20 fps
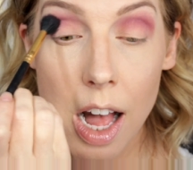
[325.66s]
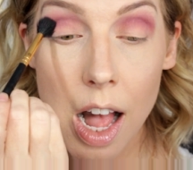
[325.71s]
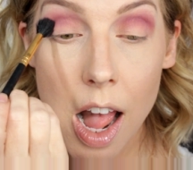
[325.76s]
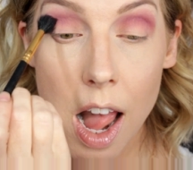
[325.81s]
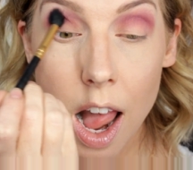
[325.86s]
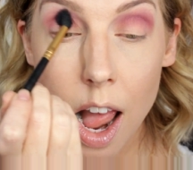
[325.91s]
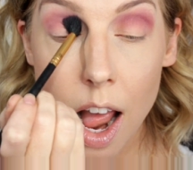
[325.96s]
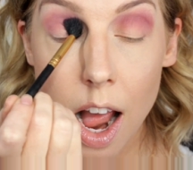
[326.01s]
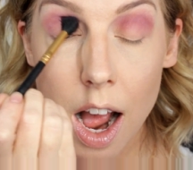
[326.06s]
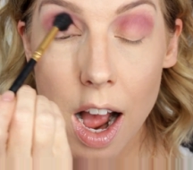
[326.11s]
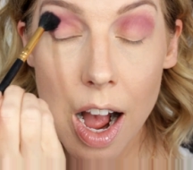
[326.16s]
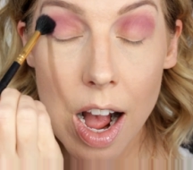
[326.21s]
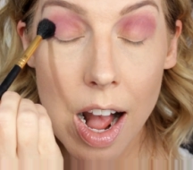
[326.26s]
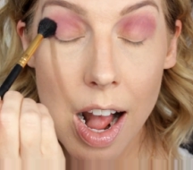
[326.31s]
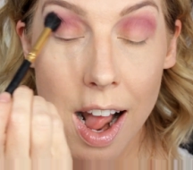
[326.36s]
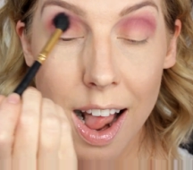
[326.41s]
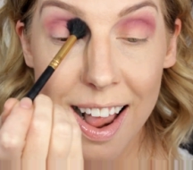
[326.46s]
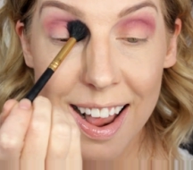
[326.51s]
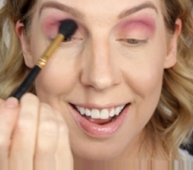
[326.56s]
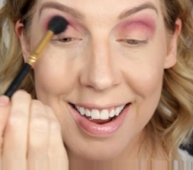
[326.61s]

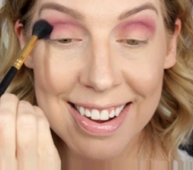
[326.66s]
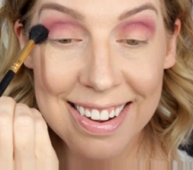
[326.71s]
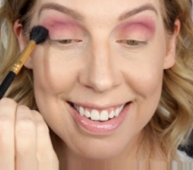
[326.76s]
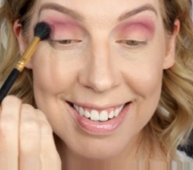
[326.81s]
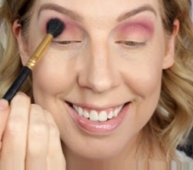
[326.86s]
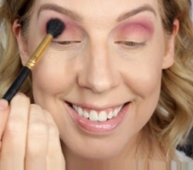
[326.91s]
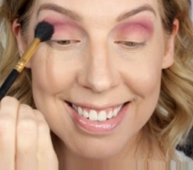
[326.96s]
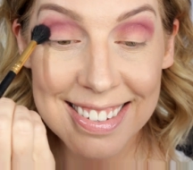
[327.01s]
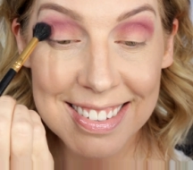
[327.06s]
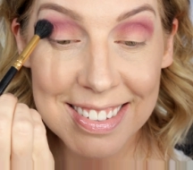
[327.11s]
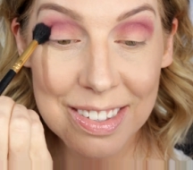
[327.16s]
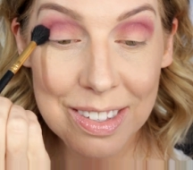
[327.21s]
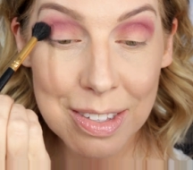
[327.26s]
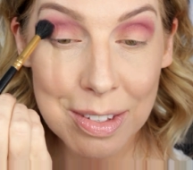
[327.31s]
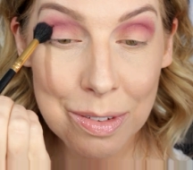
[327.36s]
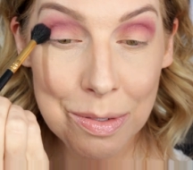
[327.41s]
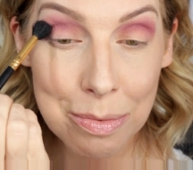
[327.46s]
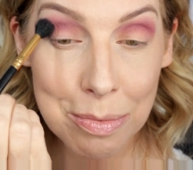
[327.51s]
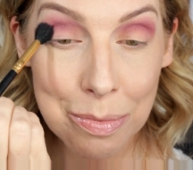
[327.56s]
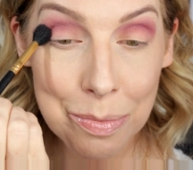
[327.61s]

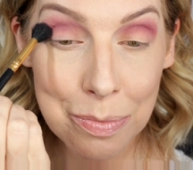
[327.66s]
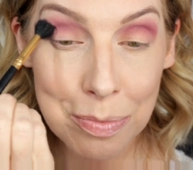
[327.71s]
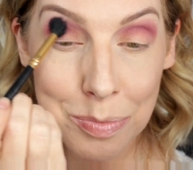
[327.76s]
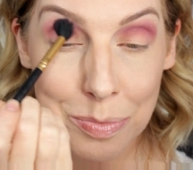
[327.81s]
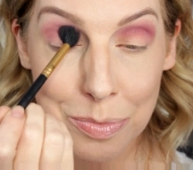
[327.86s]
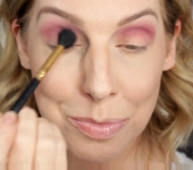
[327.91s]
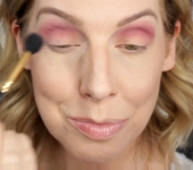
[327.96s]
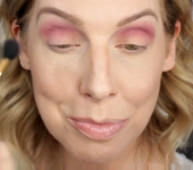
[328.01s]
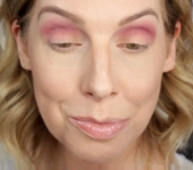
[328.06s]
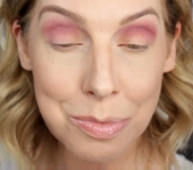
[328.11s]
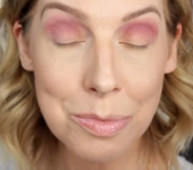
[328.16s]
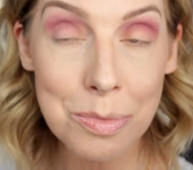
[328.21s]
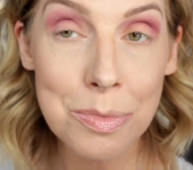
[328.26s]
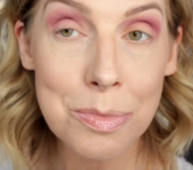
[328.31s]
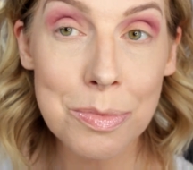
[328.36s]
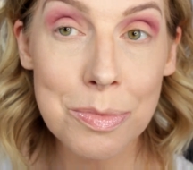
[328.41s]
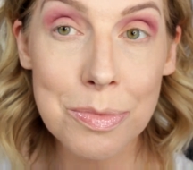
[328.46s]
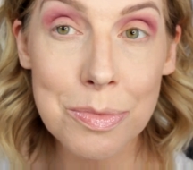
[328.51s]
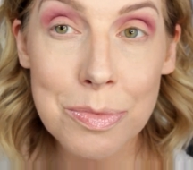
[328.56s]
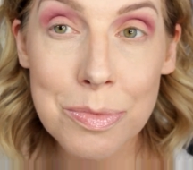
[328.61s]

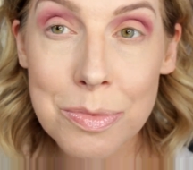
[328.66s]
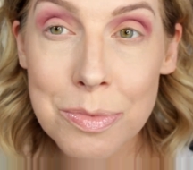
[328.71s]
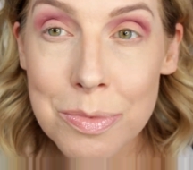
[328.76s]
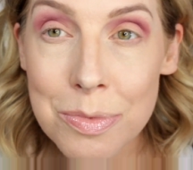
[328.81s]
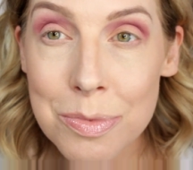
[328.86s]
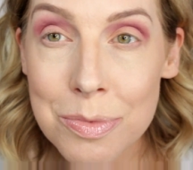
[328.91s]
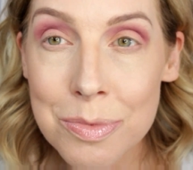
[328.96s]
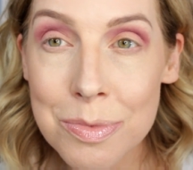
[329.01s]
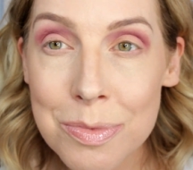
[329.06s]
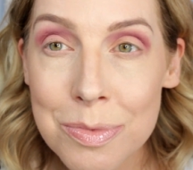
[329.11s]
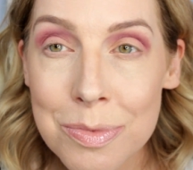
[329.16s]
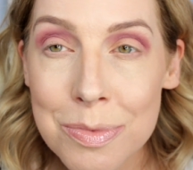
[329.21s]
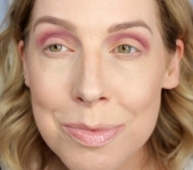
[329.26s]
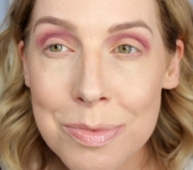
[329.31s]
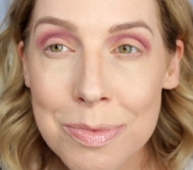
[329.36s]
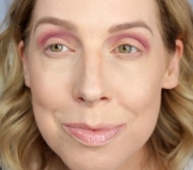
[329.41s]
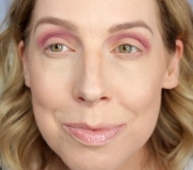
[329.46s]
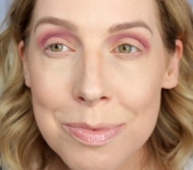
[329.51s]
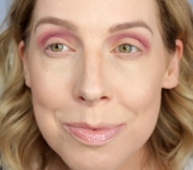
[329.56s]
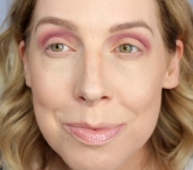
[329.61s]

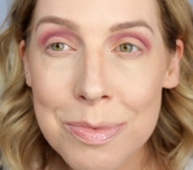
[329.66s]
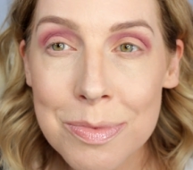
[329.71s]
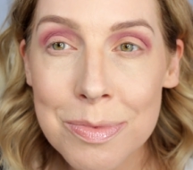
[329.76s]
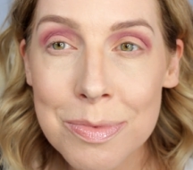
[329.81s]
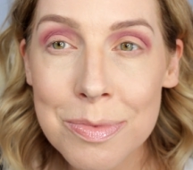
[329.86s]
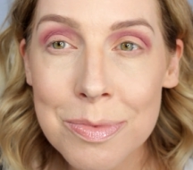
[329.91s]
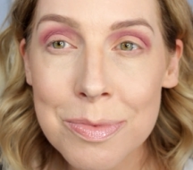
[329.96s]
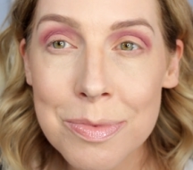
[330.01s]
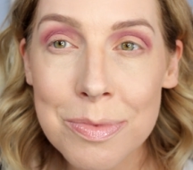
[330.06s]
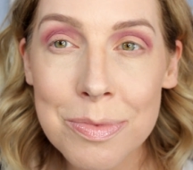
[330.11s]
No one is speaking in this clip.